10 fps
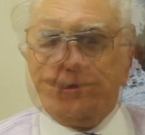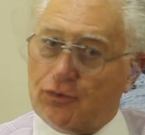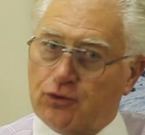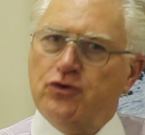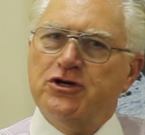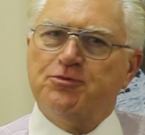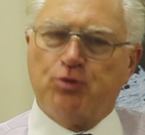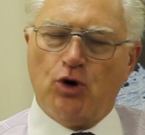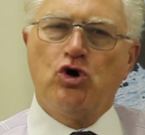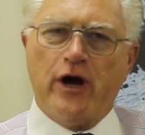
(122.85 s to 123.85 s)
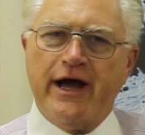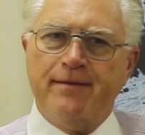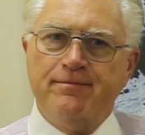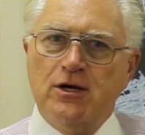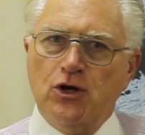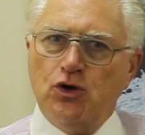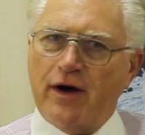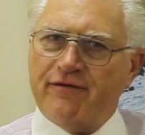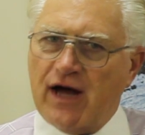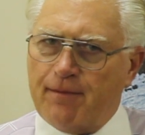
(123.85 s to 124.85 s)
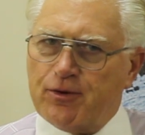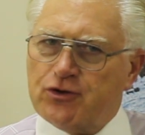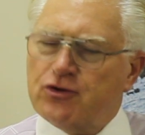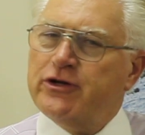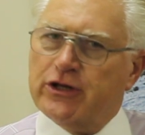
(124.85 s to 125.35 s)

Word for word: Through this program, you have an opportunity